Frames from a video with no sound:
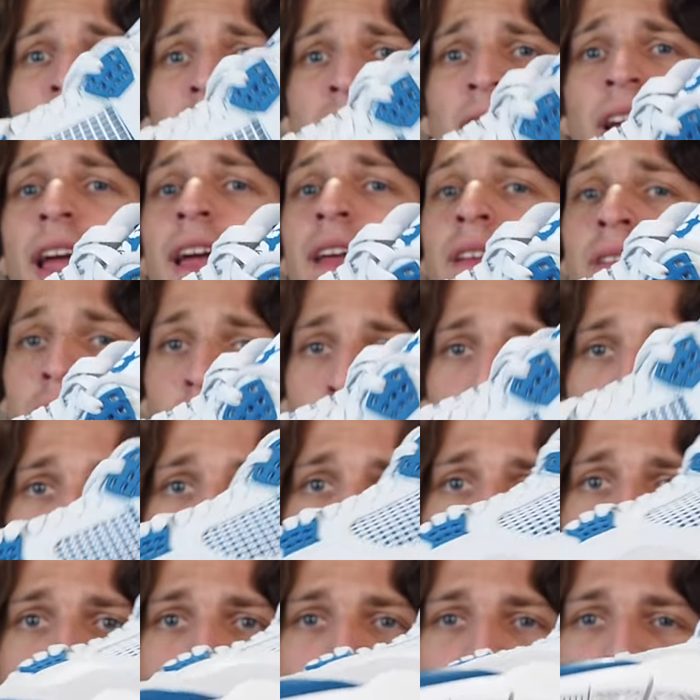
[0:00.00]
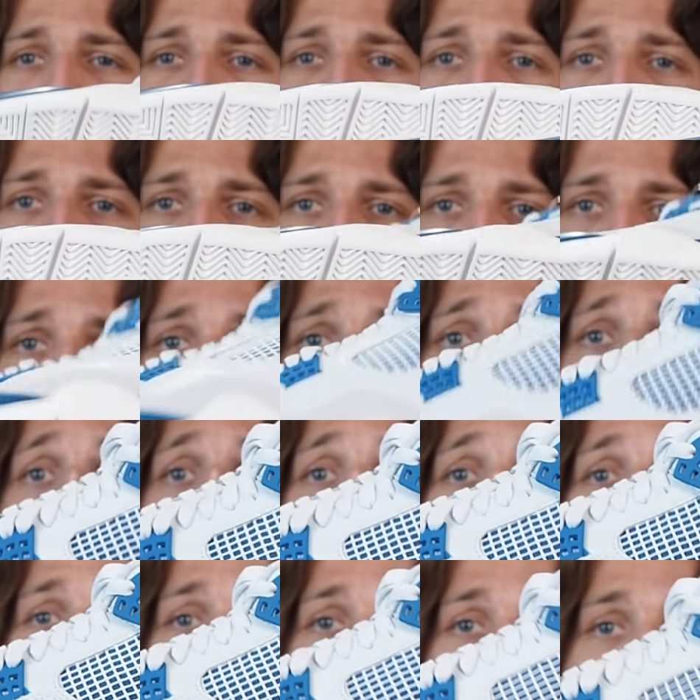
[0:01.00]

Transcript: shades off of navy. And